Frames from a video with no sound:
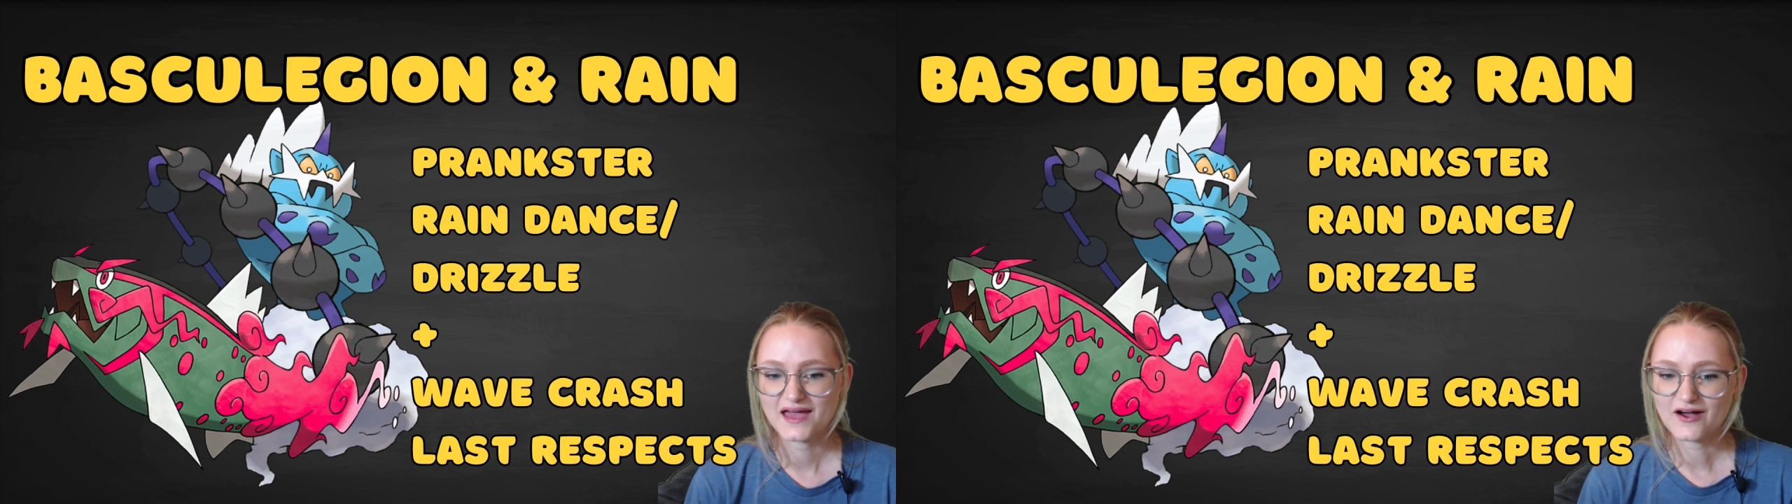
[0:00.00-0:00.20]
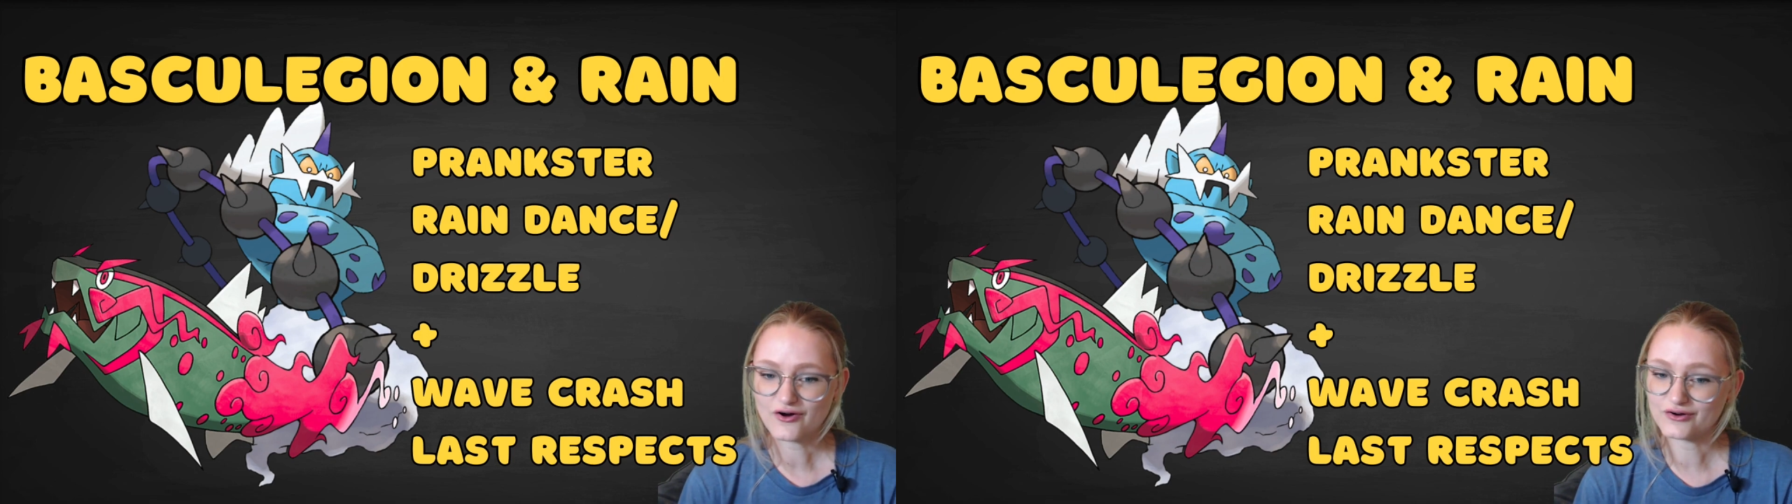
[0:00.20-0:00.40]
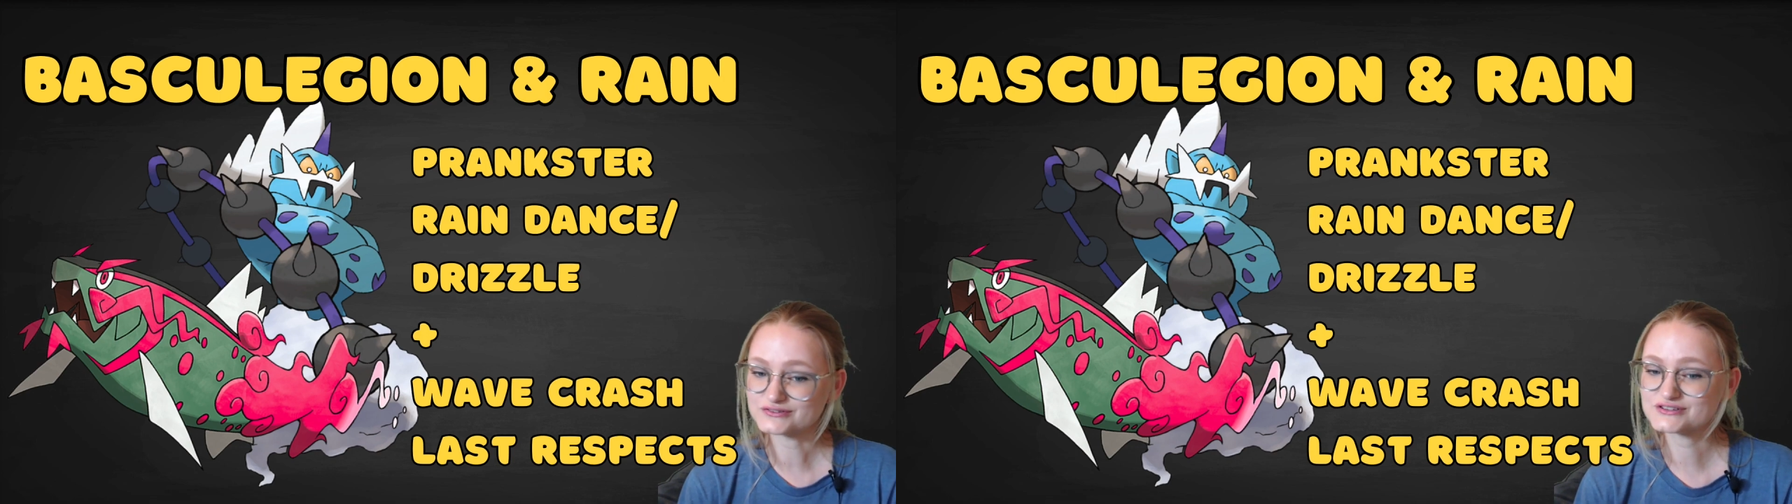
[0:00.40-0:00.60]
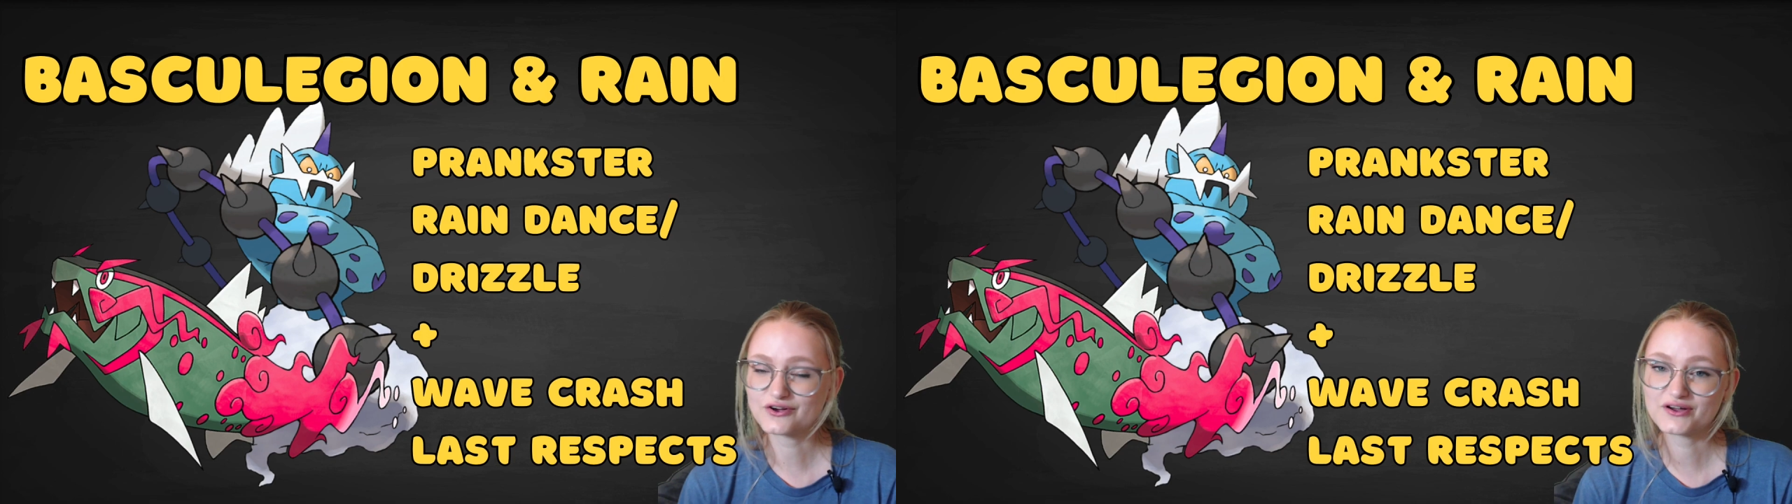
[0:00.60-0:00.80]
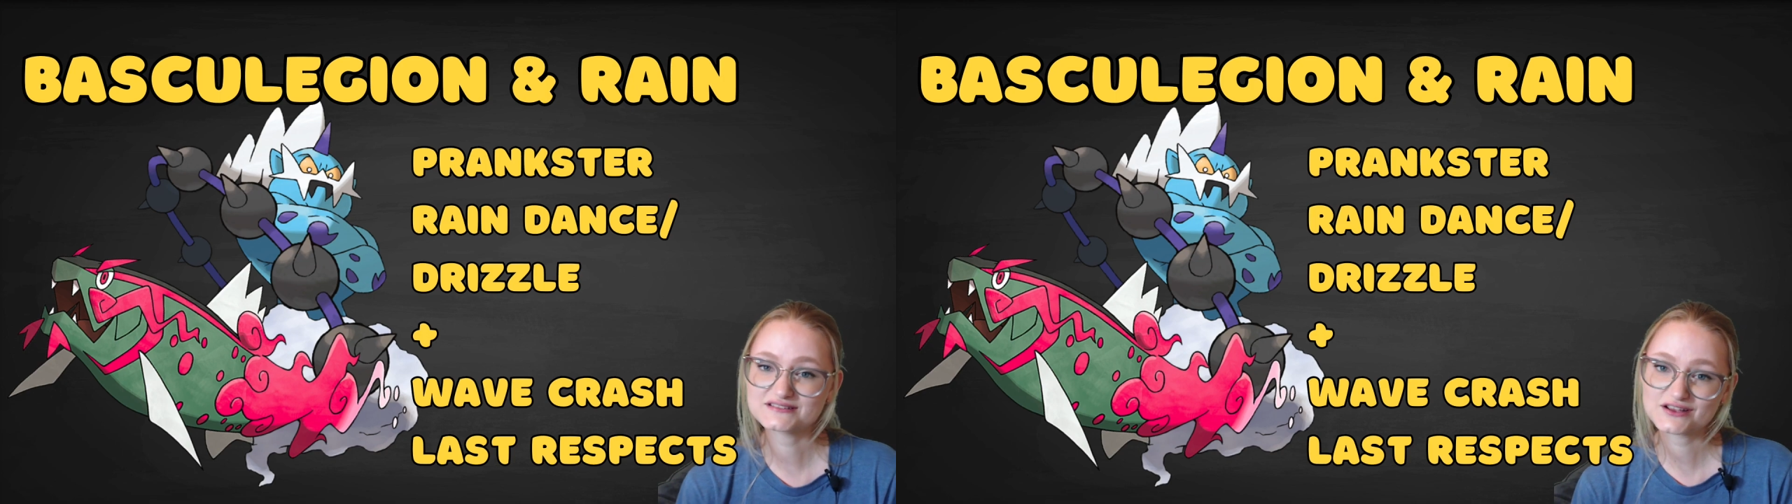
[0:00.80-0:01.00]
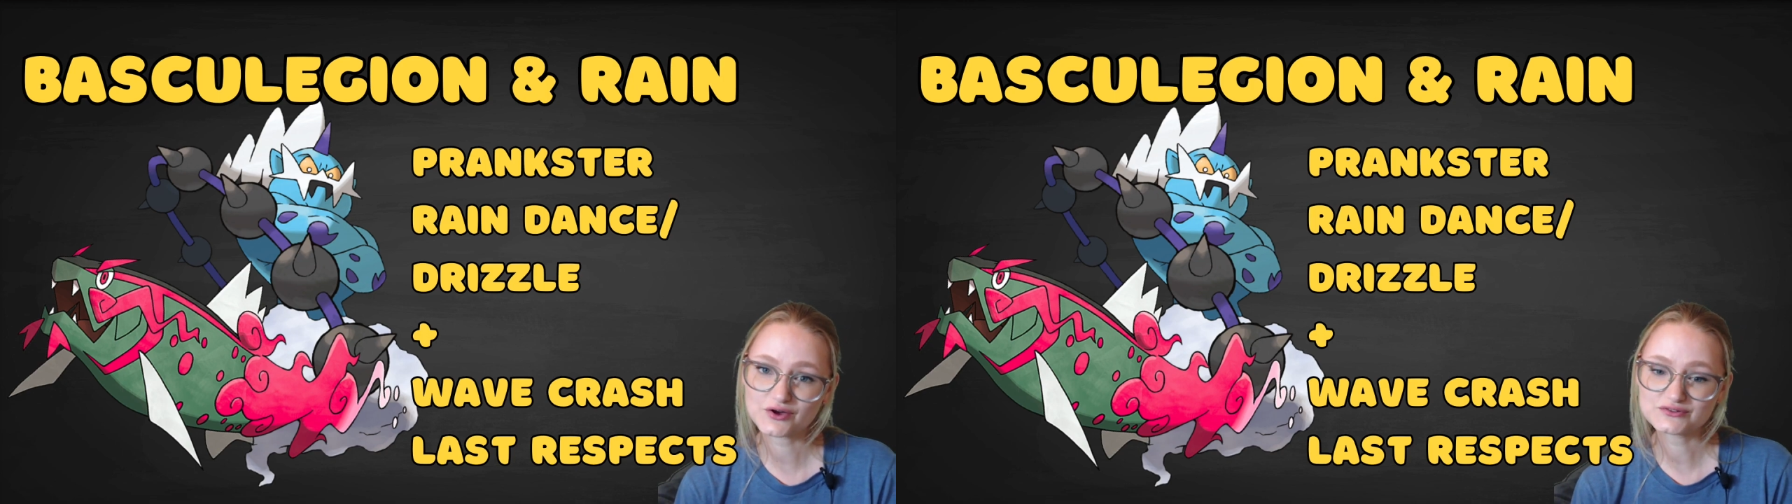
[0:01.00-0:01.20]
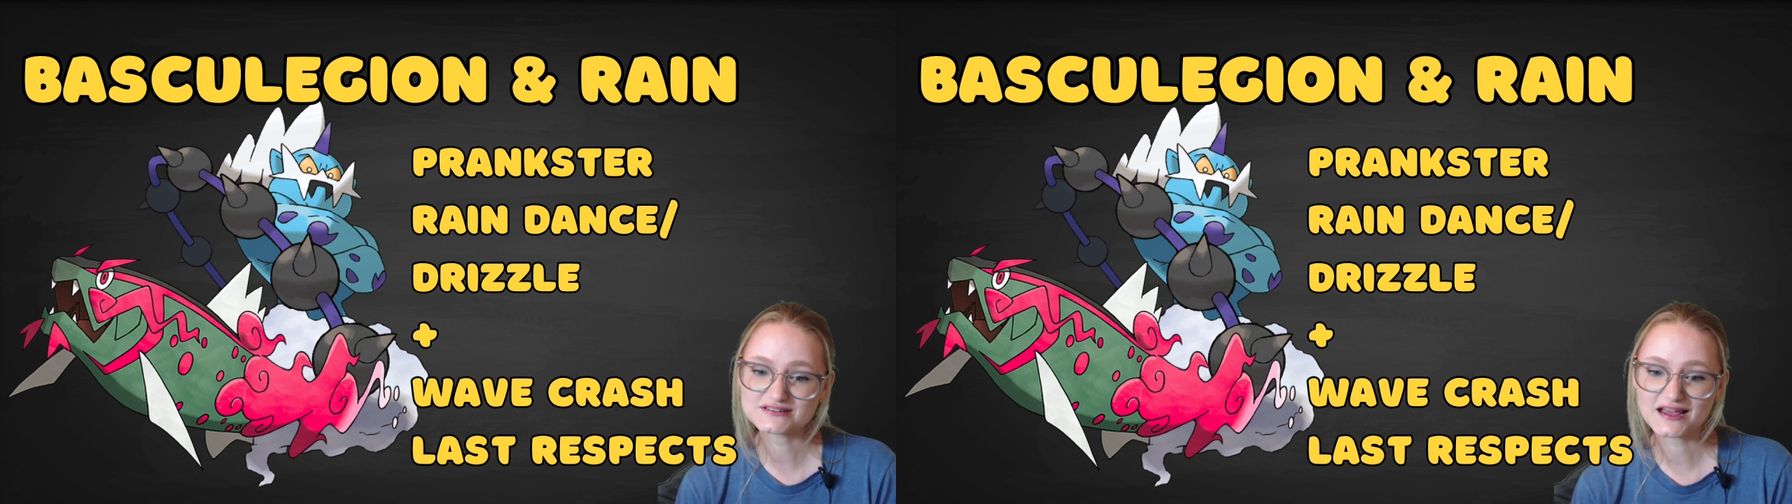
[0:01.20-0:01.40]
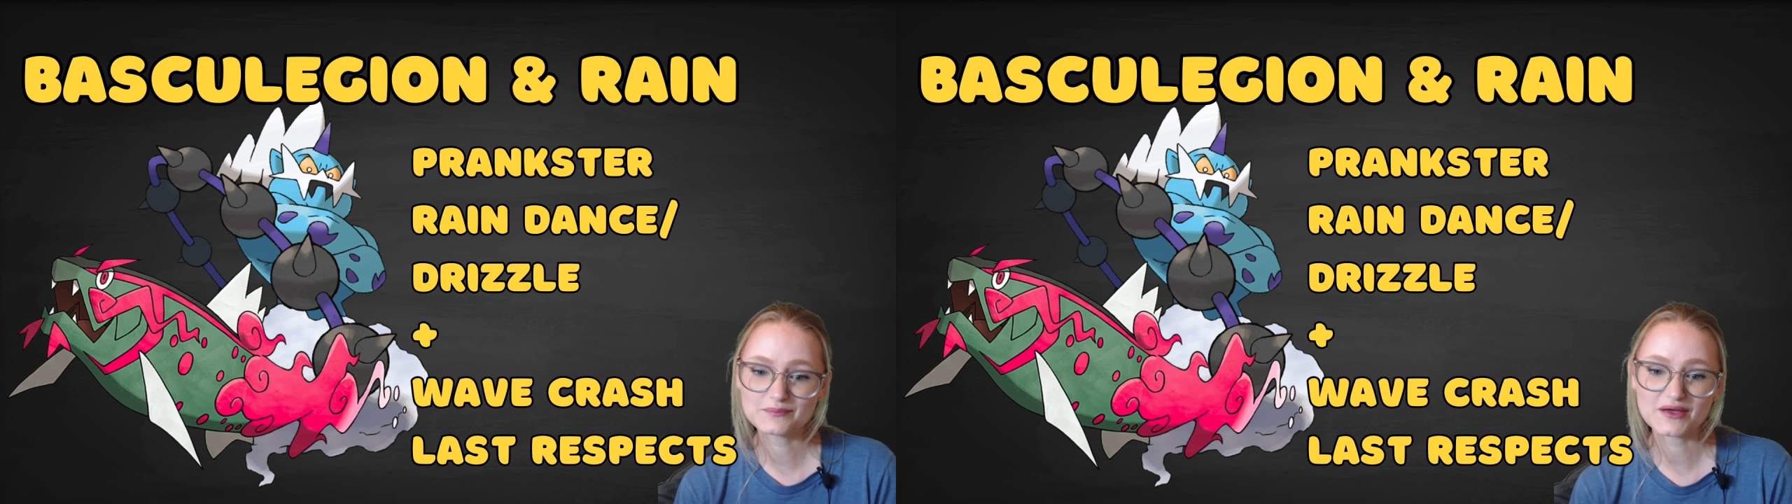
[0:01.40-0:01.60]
Also, as a Ghost-type,